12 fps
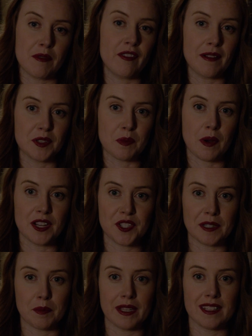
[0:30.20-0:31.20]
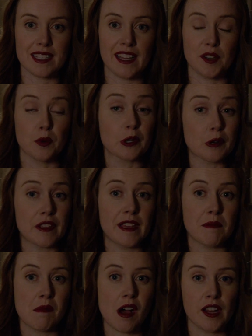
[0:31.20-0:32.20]
involved in the project because I had worked with
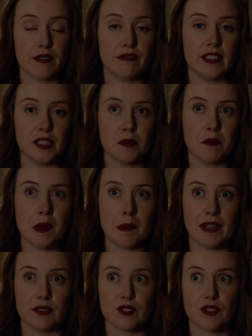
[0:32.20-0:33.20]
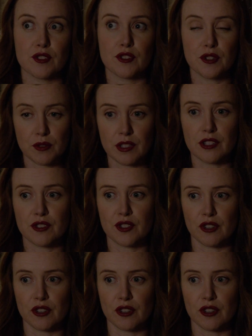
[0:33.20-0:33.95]
him on a film about 2 years